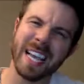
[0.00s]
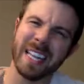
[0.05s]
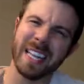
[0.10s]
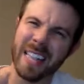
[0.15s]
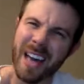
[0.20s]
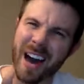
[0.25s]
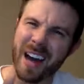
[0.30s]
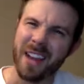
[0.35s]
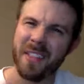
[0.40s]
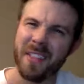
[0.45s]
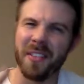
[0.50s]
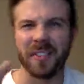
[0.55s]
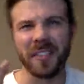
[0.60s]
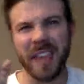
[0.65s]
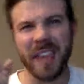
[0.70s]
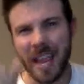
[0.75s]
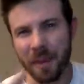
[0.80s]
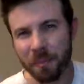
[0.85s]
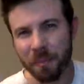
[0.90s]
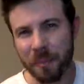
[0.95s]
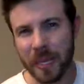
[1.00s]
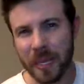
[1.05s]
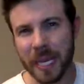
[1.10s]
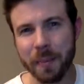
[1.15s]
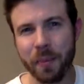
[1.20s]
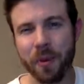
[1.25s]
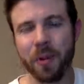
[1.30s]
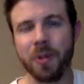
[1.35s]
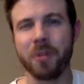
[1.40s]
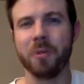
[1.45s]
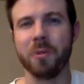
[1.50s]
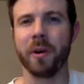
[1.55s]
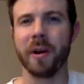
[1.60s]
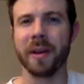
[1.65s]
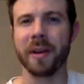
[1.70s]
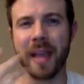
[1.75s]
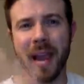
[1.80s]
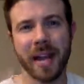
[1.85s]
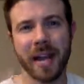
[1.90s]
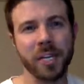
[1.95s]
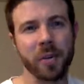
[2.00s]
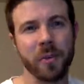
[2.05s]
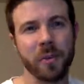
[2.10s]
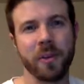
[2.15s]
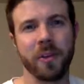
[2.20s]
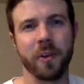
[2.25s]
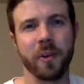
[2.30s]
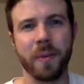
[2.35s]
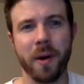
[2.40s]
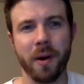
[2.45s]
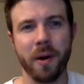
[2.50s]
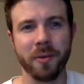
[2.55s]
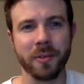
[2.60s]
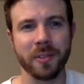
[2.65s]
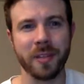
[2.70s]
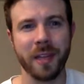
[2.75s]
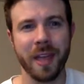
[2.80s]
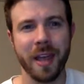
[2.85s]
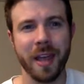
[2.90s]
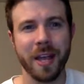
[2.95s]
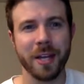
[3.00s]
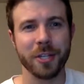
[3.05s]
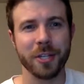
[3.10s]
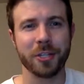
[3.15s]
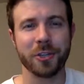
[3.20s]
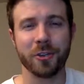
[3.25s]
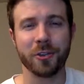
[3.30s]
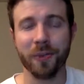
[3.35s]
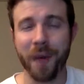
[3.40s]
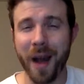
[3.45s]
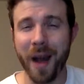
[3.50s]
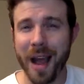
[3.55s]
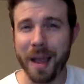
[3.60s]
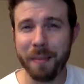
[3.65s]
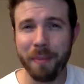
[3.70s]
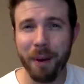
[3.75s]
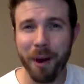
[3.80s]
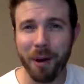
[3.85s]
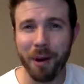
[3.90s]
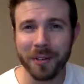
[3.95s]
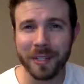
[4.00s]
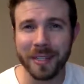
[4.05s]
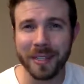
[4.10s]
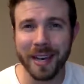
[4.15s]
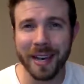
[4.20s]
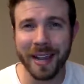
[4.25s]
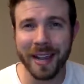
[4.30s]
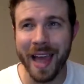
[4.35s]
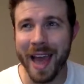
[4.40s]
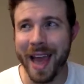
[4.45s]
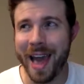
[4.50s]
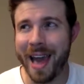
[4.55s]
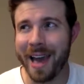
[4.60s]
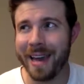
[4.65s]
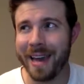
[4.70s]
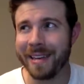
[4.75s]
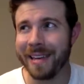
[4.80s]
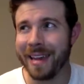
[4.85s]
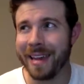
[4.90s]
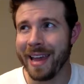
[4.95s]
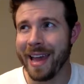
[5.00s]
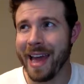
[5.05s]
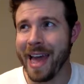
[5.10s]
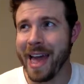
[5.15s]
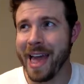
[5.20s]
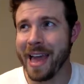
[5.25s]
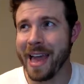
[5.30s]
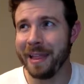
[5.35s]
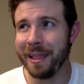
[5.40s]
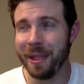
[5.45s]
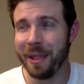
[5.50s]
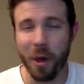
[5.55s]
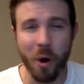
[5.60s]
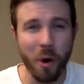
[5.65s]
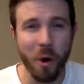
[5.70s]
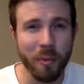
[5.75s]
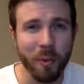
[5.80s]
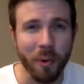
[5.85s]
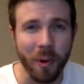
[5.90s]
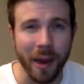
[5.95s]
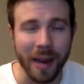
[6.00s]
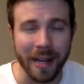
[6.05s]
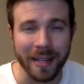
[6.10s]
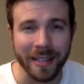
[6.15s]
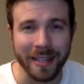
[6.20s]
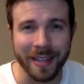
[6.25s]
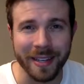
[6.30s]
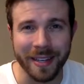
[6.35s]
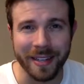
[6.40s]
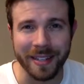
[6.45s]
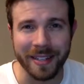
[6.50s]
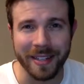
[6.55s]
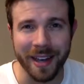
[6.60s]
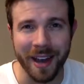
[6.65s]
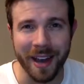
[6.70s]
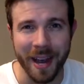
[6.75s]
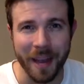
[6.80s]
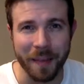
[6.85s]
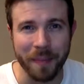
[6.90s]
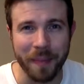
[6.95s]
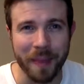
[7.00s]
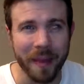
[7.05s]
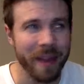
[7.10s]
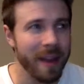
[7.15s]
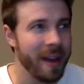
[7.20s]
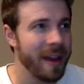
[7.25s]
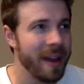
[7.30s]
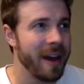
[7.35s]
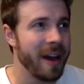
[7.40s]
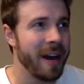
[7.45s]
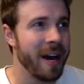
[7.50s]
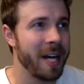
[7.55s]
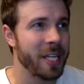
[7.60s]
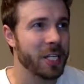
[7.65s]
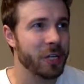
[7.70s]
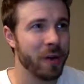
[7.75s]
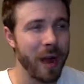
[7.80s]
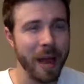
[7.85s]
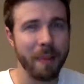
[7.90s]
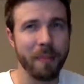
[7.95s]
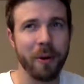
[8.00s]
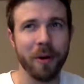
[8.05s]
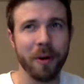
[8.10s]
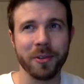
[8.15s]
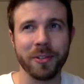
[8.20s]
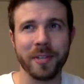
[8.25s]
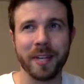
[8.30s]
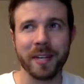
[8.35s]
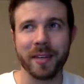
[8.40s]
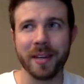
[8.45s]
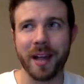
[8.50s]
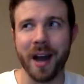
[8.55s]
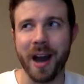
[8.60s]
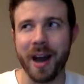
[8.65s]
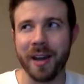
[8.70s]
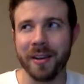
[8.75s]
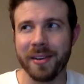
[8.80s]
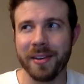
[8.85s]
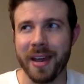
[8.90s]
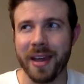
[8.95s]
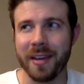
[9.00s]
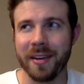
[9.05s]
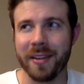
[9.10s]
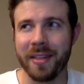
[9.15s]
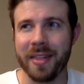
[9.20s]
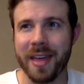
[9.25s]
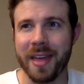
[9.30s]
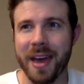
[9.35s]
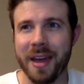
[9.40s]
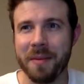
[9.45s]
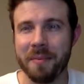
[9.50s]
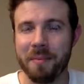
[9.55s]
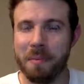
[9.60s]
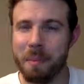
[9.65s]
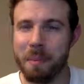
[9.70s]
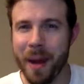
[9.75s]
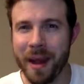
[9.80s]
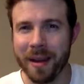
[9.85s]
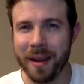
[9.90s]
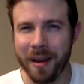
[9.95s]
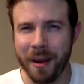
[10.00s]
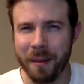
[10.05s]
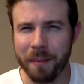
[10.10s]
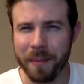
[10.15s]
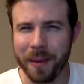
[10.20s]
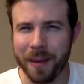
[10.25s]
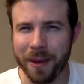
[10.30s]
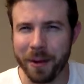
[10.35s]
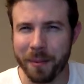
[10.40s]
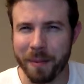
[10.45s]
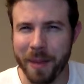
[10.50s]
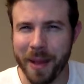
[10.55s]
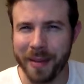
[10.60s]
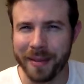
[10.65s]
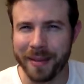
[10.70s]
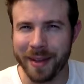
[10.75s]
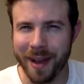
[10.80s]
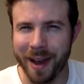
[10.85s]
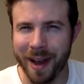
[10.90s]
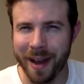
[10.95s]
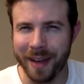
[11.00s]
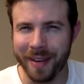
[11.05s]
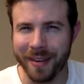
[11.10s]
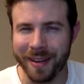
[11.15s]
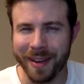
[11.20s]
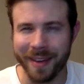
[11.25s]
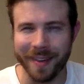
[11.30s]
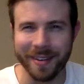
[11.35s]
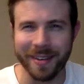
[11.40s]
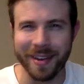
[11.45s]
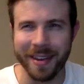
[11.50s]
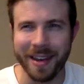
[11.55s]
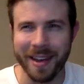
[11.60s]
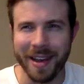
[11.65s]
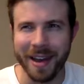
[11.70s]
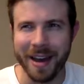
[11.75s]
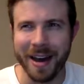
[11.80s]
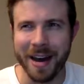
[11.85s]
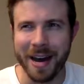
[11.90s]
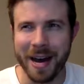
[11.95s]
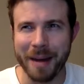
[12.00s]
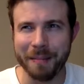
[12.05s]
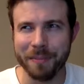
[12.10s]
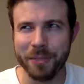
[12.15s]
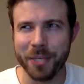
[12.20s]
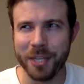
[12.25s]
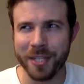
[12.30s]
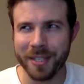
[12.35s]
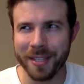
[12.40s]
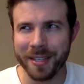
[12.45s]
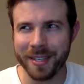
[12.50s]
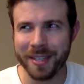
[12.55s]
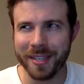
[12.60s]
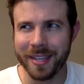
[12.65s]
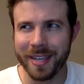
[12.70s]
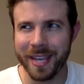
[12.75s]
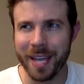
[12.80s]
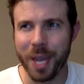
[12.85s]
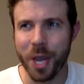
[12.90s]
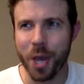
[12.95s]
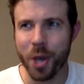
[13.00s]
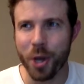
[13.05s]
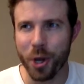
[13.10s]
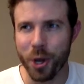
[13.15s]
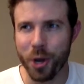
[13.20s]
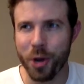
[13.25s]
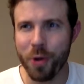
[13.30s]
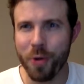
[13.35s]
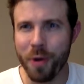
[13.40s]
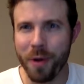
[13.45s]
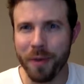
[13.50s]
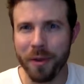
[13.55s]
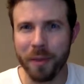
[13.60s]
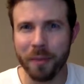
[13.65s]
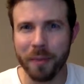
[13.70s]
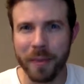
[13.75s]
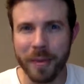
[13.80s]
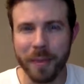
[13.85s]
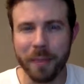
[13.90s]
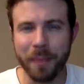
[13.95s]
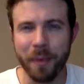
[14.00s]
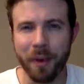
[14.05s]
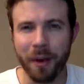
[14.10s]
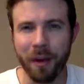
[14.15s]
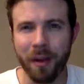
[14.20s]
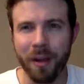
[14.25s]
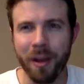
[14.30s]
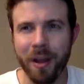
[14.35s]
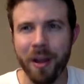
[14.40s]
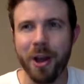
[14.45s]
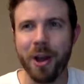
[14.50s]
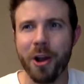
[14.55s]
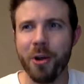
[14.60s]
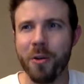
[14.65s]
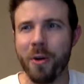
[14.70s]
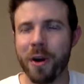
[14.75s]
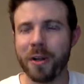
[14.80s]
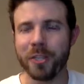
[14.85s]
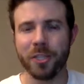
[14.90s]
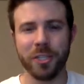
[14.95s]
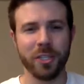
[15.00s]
a lot of the same people who are engaging with your posts, try posting at a low point in time. Try posting content that might not be your best content, just to see who are the people who are